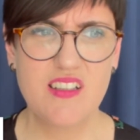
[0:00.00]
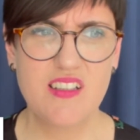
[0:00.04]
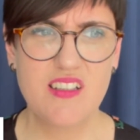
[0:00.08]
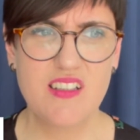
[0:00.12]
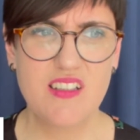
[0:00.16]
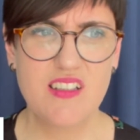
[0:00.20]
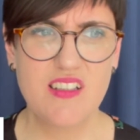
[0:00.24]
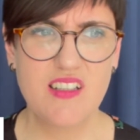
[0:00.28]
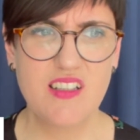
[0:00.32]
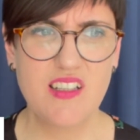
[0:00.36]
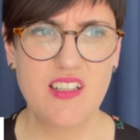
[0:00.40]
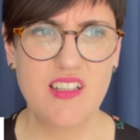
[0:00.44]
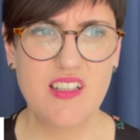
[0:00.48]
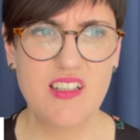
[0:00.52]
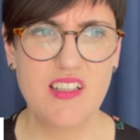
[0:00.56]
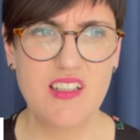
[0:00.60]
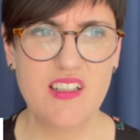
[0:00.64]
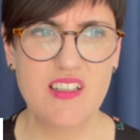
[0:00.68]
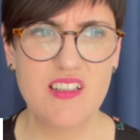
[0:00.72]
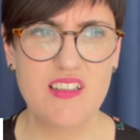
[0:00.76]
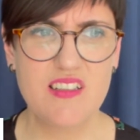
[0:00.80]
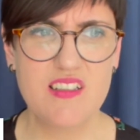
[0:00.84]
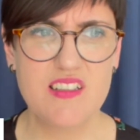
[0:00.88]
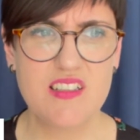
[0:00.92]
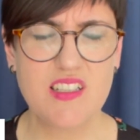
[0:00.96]

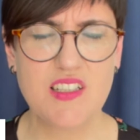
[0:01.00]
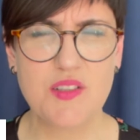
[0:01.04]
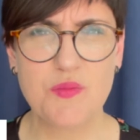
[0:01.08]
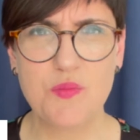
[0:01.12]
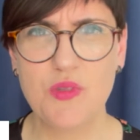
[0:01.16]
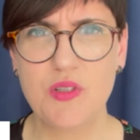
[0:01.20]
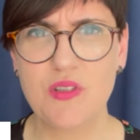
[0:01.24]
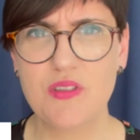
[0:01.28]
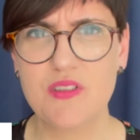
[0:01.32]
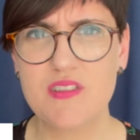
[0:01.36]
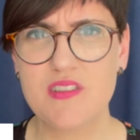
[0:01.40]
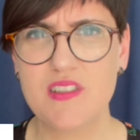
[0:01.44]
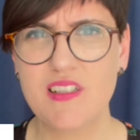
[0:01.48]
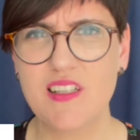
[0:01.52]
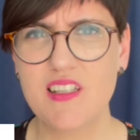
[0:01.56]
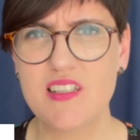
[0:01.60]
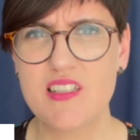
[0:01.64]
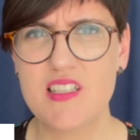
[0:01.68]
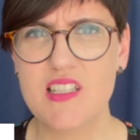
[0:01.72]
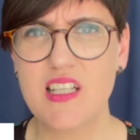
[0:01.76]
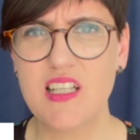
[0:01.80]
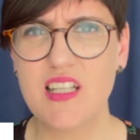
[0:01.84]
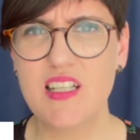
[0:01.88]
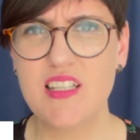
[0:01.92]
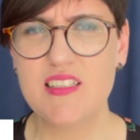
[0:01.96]
Yeah, she got more sick
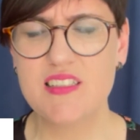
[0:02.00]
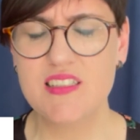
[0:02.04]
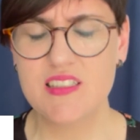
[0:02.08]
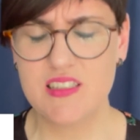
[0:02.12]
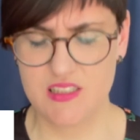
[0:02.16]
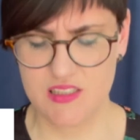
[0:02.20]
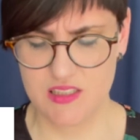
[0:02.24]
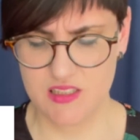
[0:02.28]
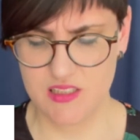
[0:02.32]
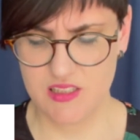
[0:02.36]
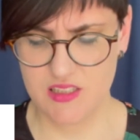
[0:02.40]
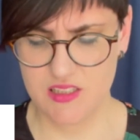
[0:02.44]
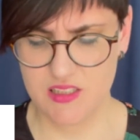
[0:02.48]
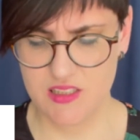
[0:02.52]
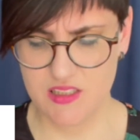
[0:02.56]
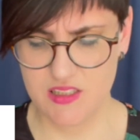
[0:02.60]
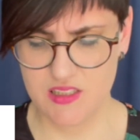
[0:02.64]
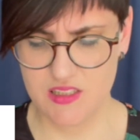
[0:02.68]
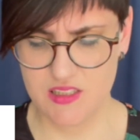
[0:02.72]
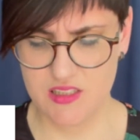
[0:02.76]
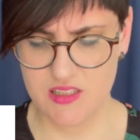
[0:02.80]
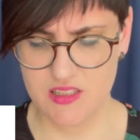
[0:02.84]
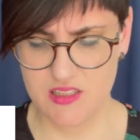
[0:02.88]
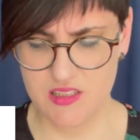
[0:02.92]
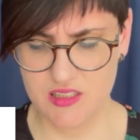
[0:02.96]
days.
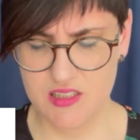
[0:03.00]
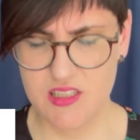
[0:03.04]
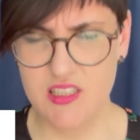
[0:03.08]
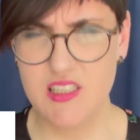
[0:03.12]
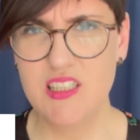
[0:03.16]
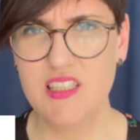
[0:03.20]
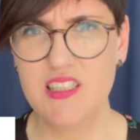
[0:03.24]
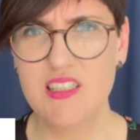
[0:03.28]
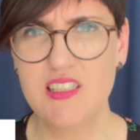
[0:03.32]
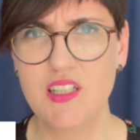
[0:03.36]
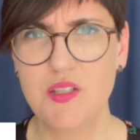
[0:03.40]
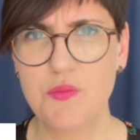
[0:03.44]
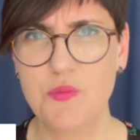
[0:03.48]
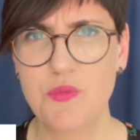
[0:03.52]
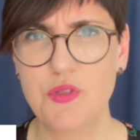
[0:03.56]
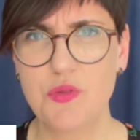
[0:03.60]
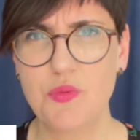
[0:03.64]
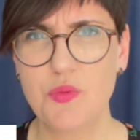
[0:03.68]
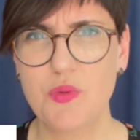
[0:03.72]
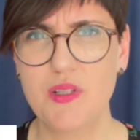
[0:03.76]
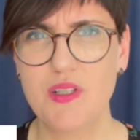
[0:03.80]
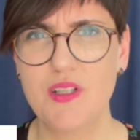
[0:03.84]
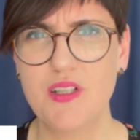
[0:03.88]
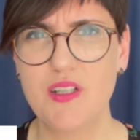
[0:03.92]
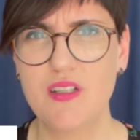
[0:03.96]
She didn't come to
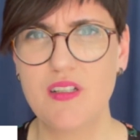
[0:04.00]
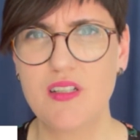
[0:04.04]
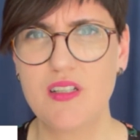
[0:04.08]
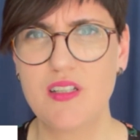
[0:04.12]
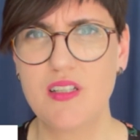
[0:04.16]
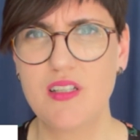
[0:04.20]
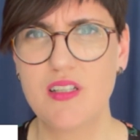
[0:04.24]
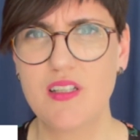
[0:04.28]
work.